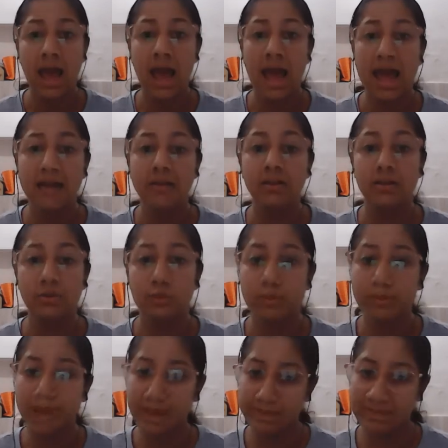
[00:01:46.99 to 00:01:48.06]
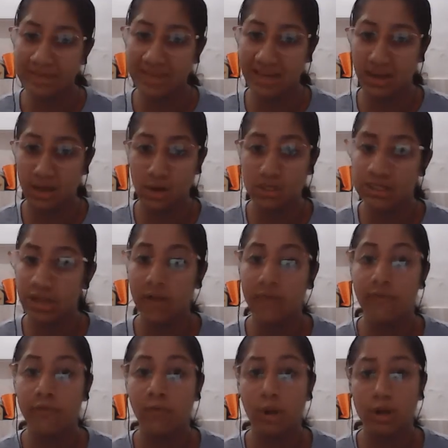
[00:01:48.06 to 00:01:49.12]
and you will be abstaining
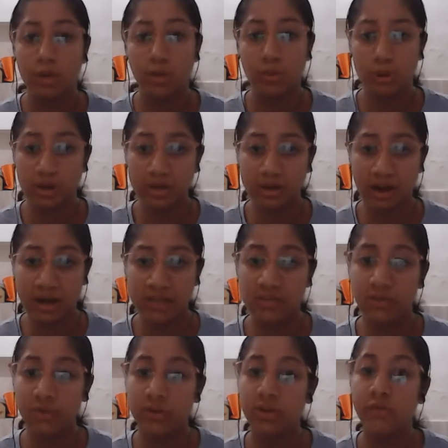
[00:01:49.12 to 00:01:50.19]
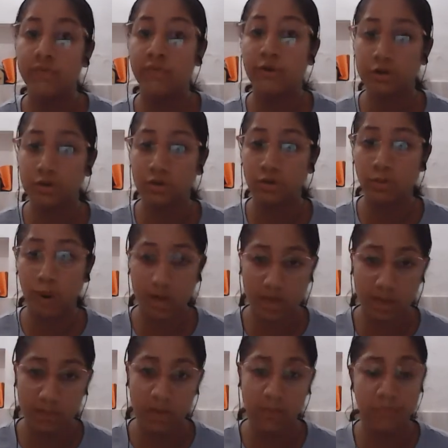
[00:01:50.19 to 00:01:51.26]
yourself from all the voting rights for the further
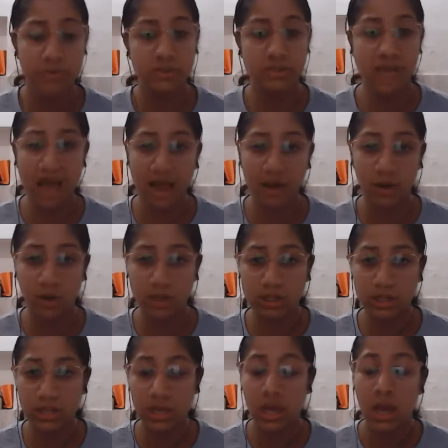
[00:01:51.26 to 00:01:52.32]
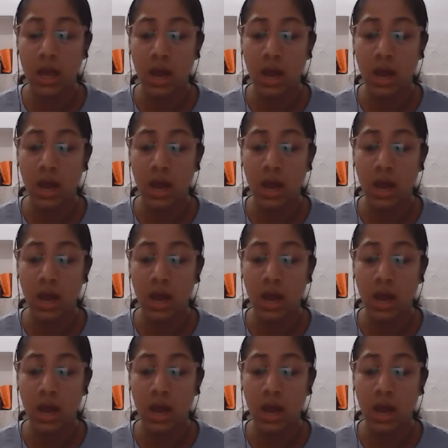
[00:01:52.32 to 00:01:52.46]
working papers and all the